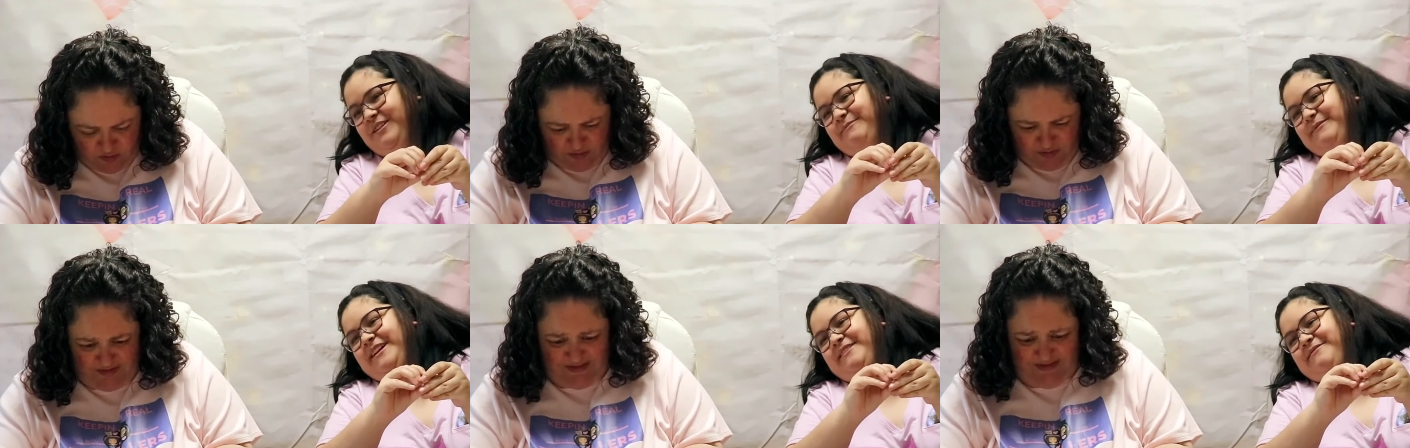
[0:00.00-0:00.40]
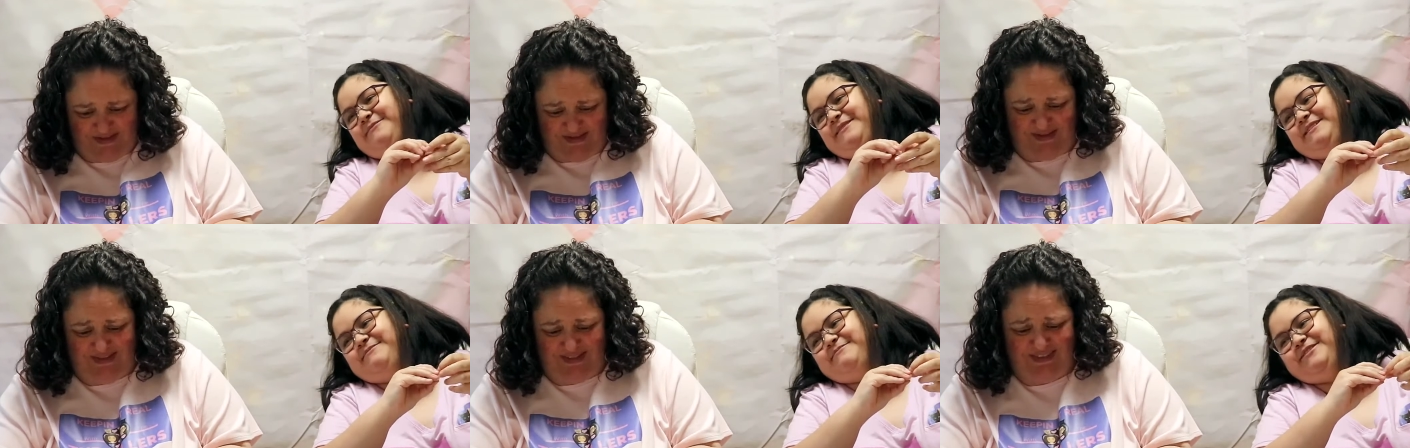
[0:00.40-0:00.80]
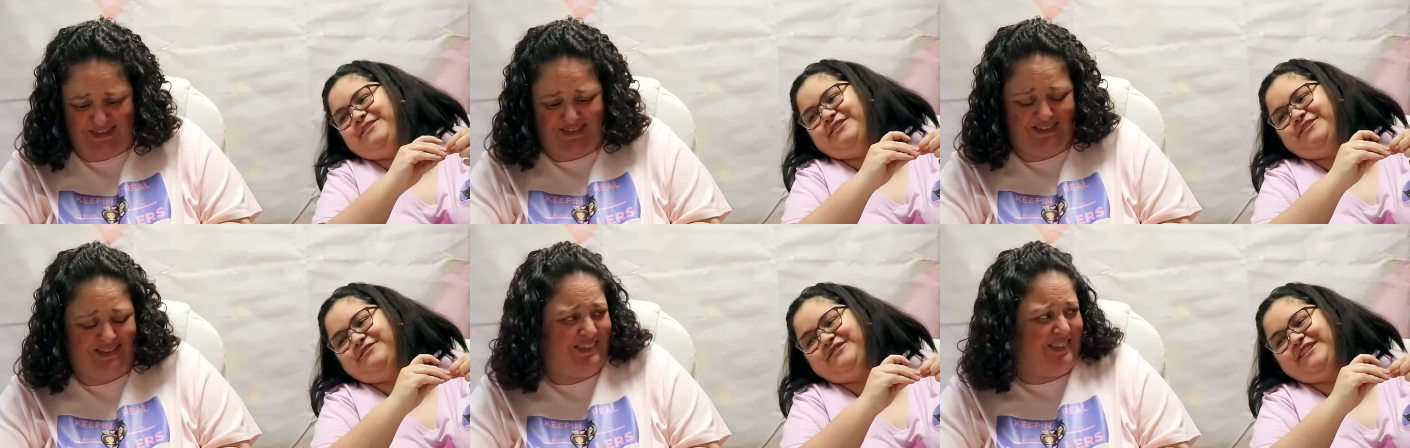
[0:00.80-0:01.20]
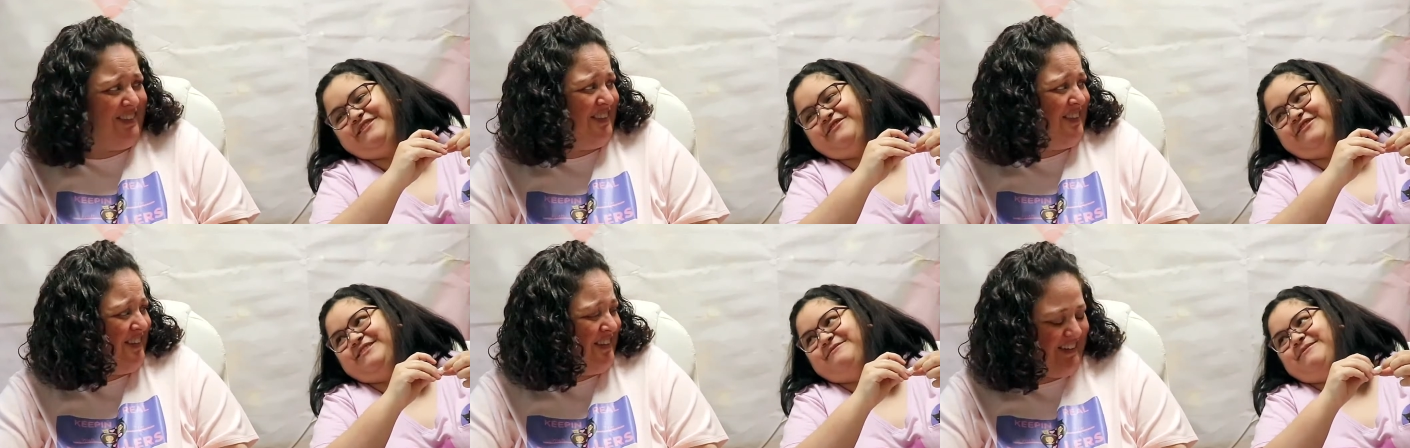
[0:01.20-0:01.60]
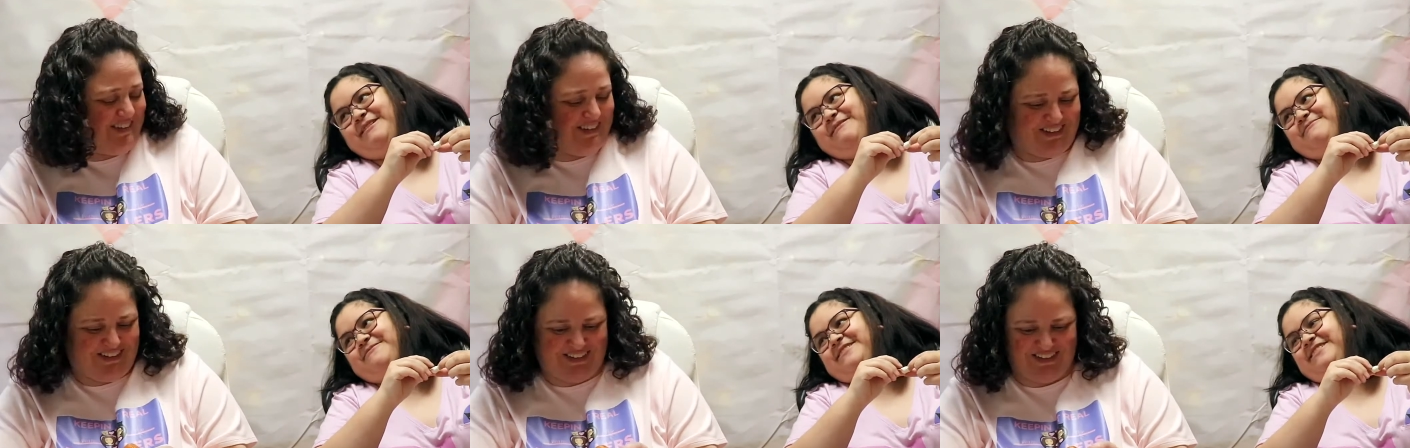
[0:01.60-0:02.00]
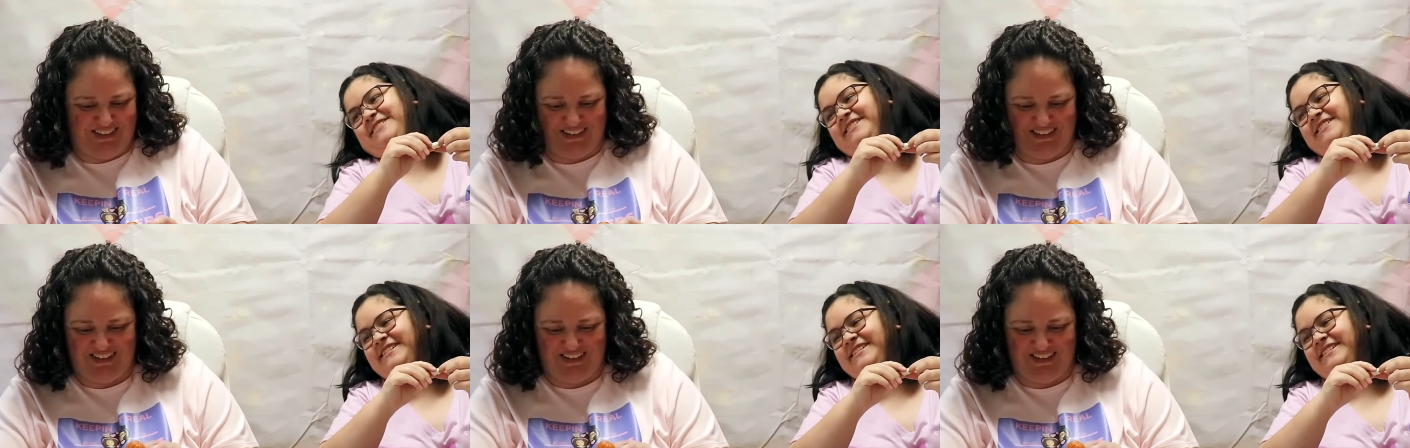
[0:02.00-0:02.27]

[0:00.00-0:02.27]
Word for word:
Speaker 1: make me your favorite member